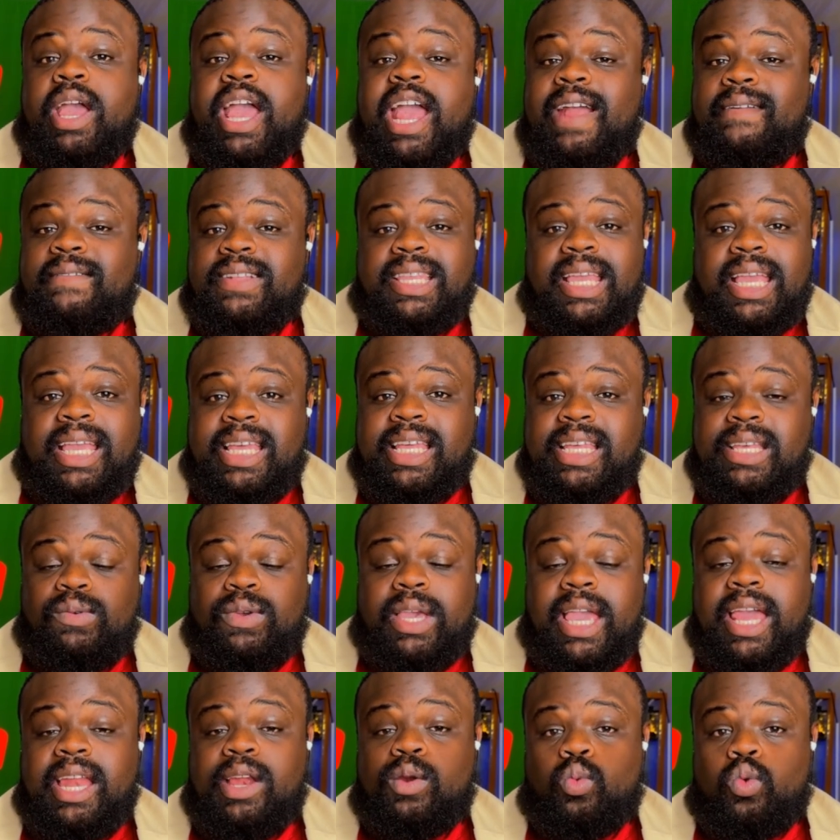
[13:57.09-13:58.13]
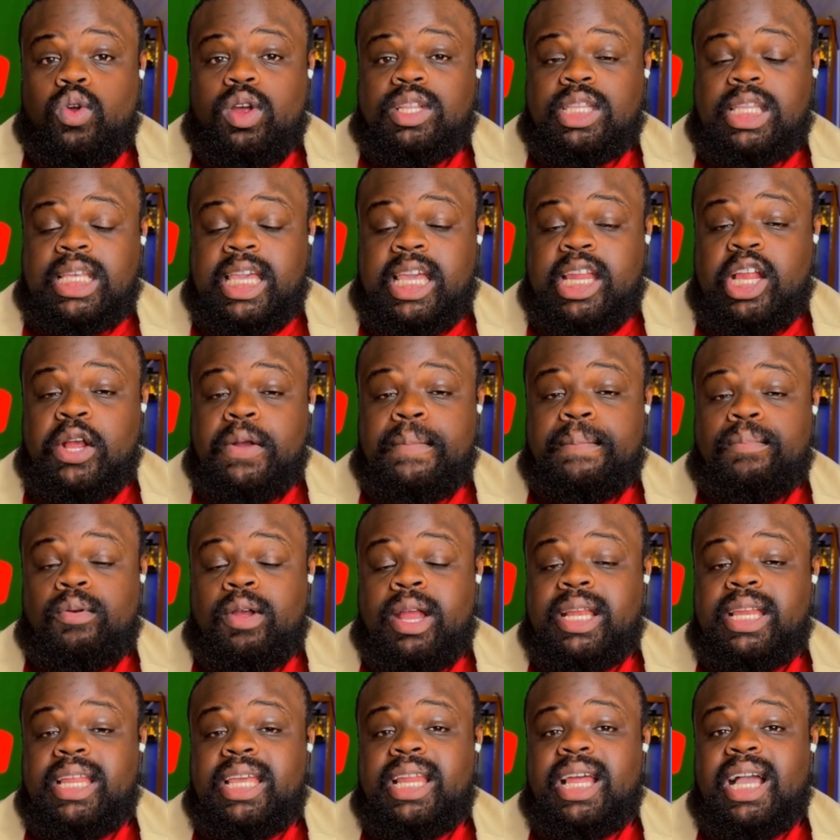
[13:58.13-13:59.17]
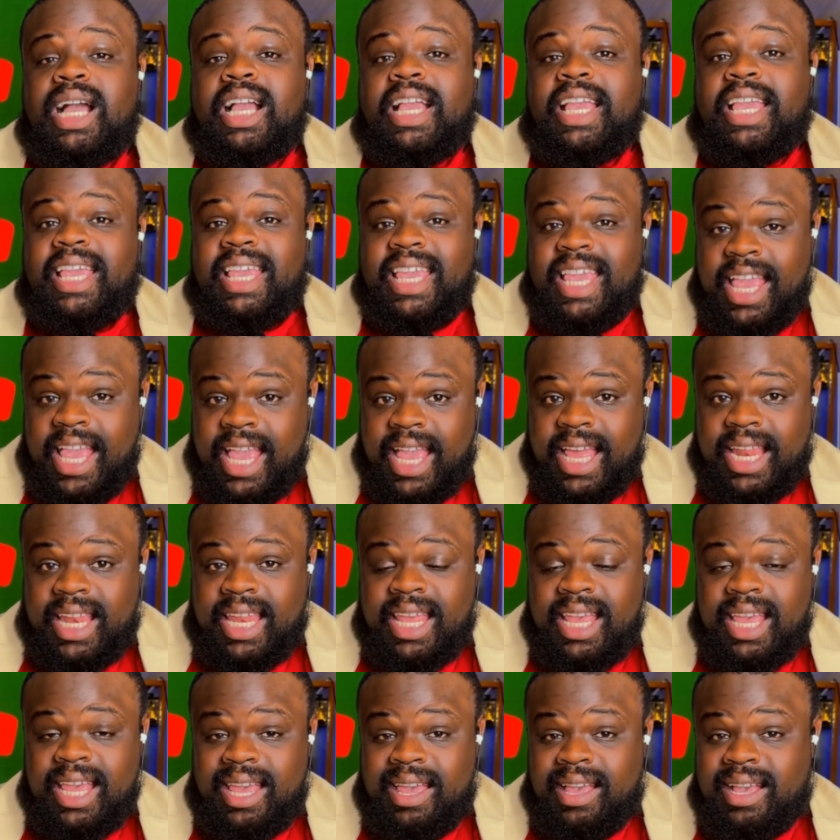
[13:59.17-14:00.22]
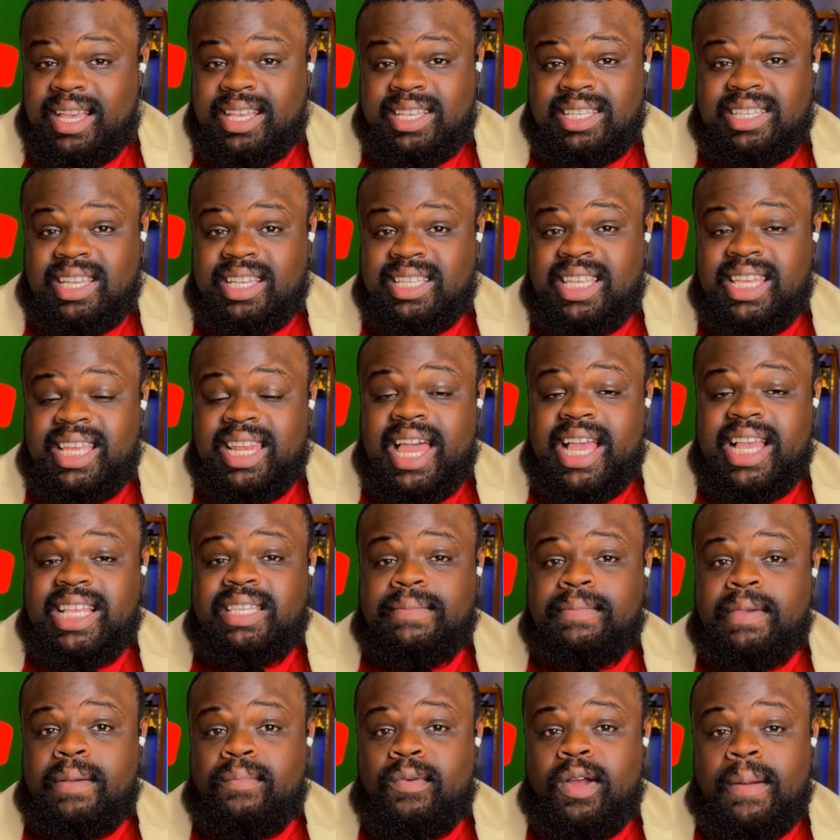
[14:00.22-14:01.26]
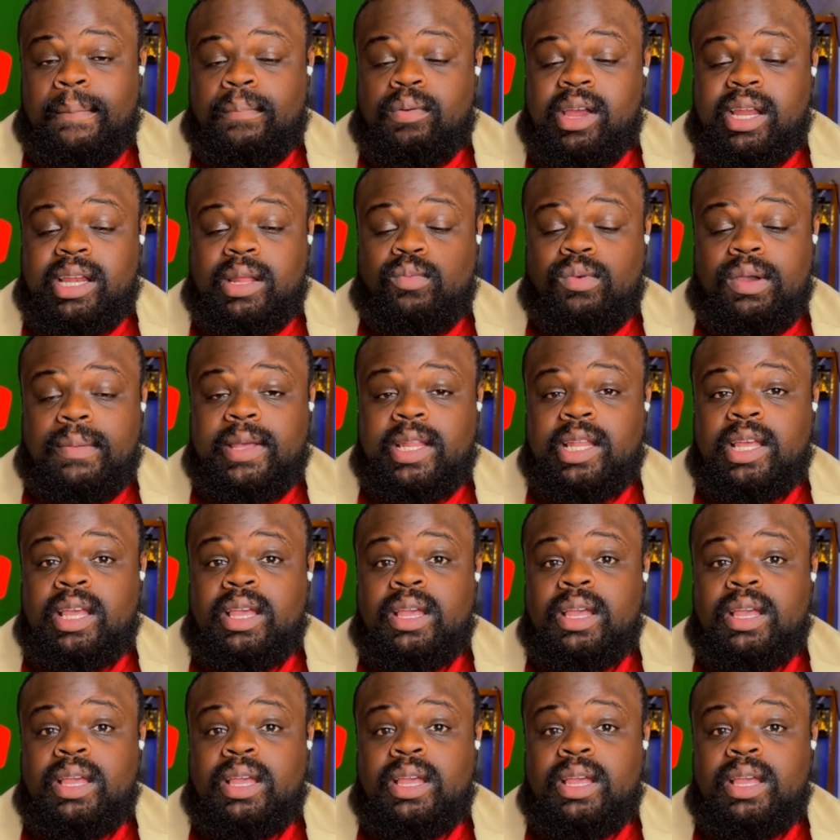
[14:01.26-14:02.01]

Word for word: everything he can in the world to get her pregnant again, just because he likes to be around pregnant women